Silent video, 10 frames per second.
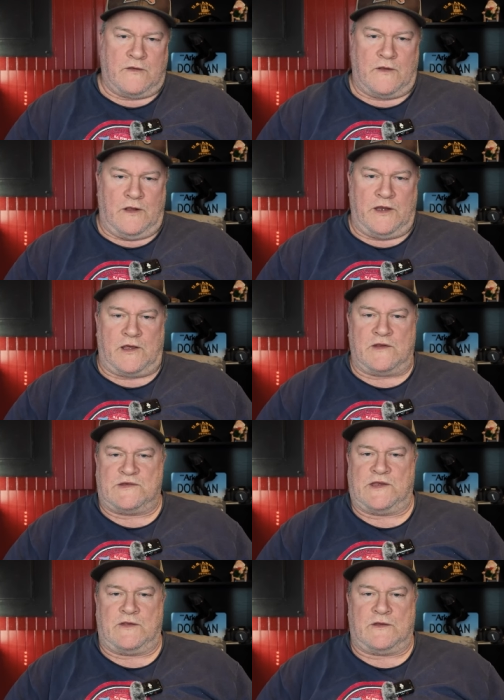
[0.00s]
the link
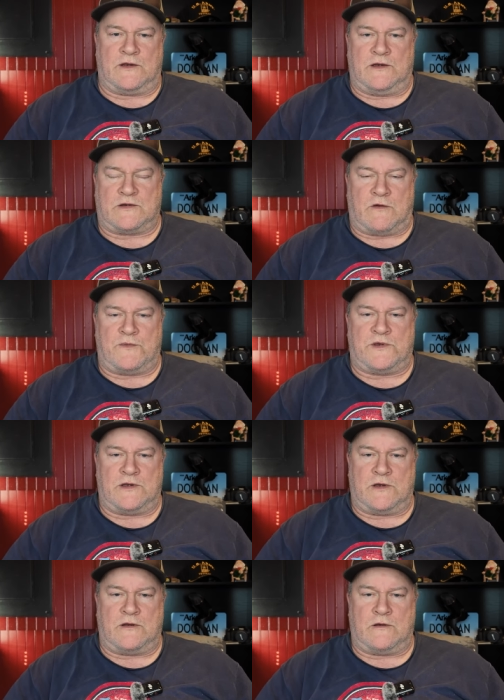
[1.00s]
is in the
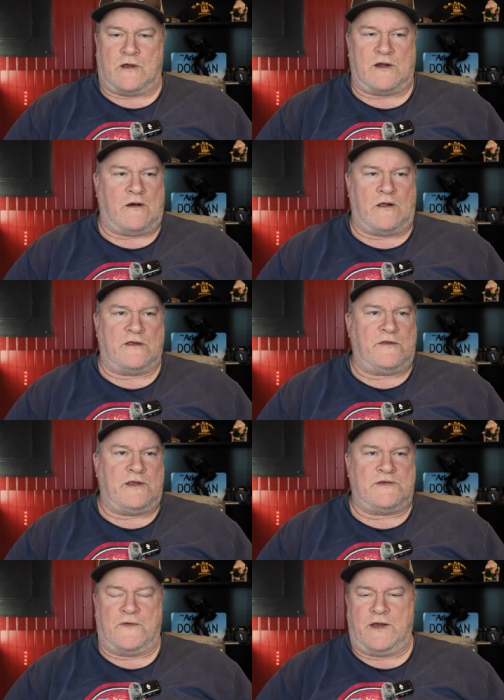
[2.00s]
description on all of
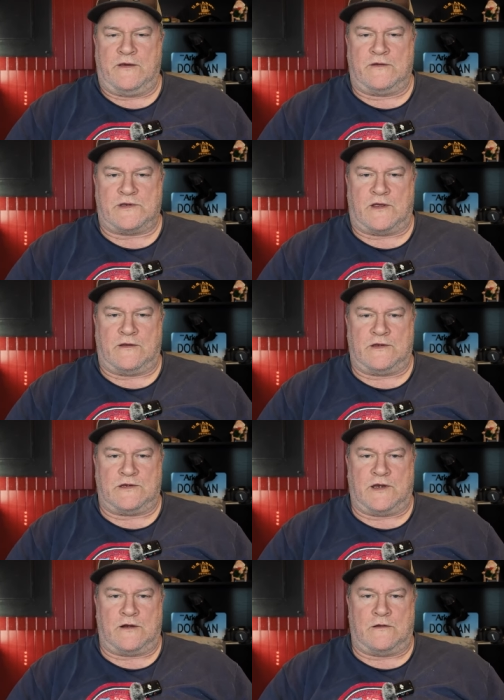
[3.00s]
these videos on this
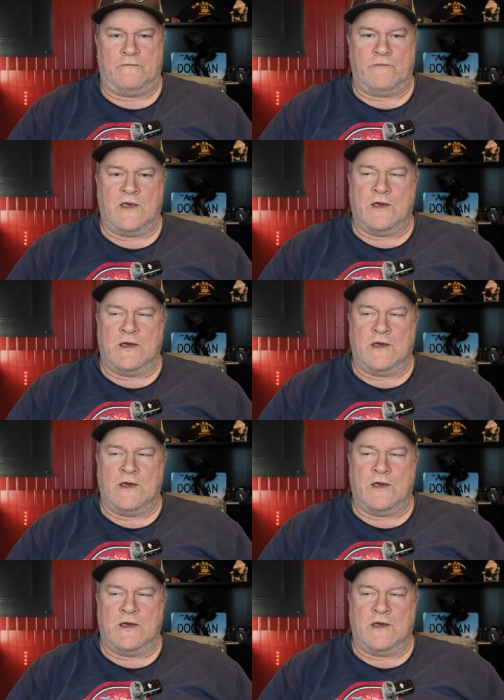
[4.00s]
channel.